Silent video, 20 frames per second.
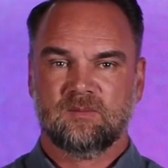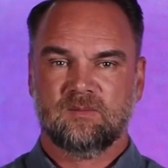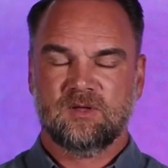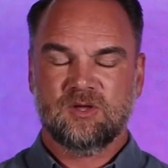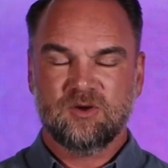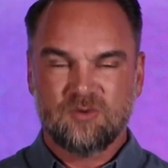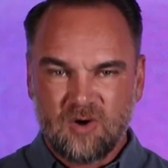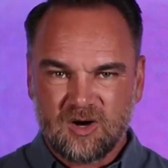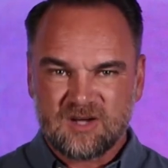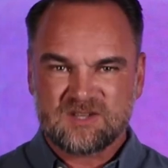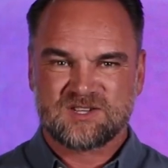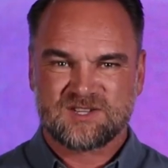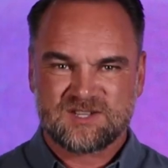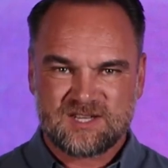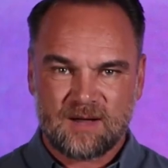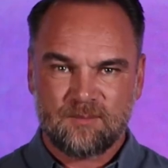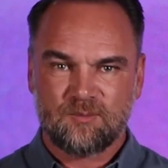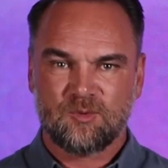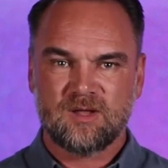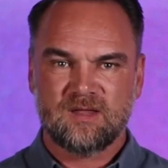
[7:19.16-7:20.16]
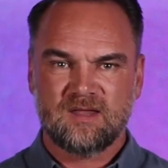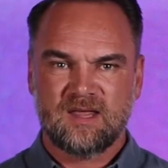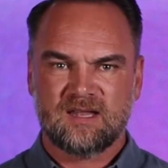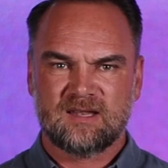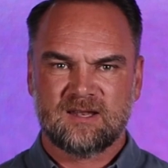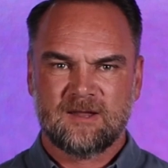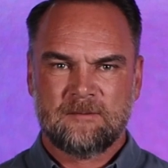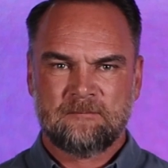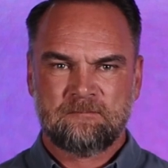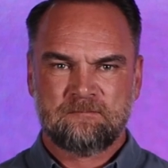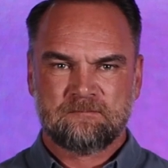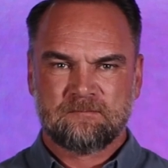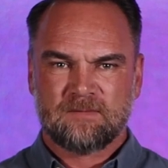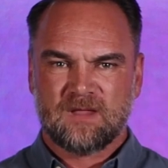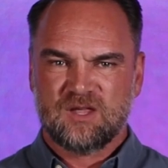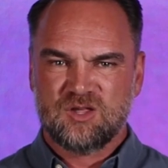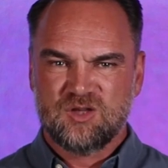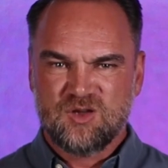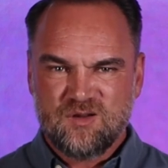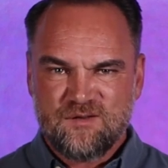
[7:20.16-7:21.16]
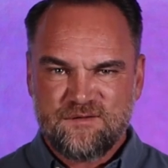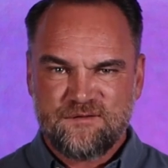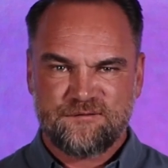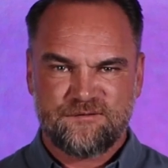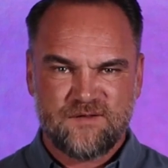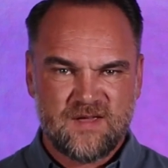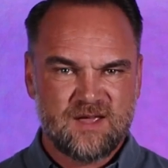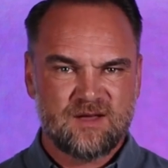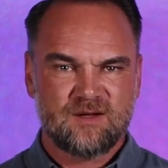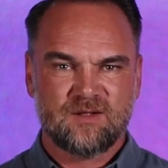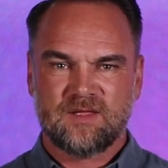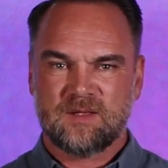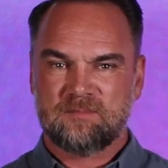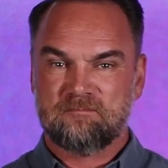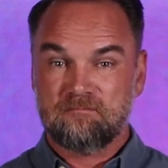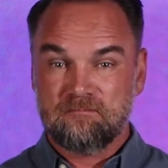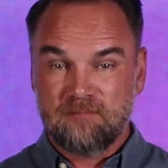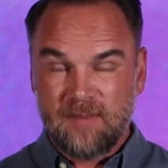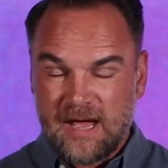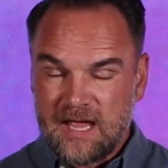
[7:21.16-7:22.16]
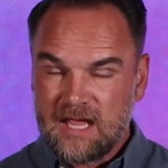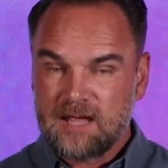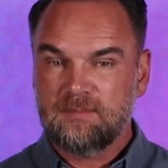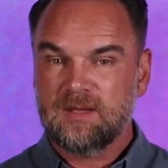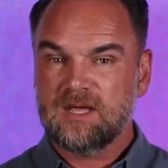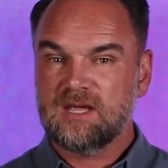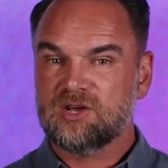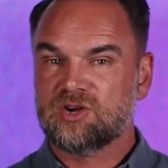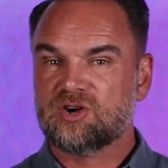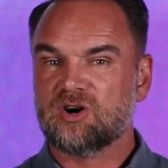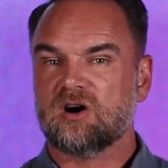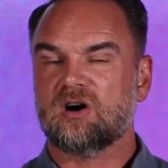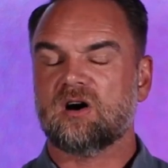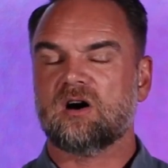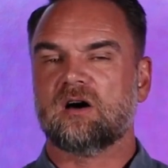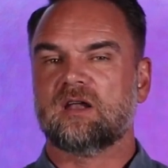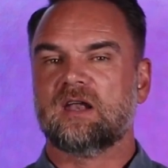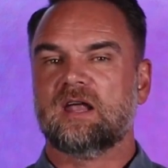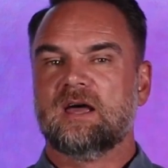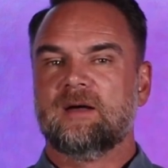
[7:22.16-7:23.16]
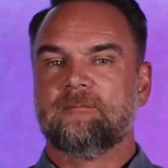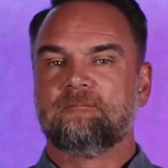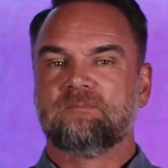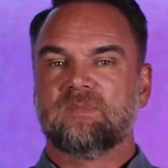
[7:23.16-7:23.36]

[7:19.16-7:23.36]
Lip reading: You are someone that you feel that maybe God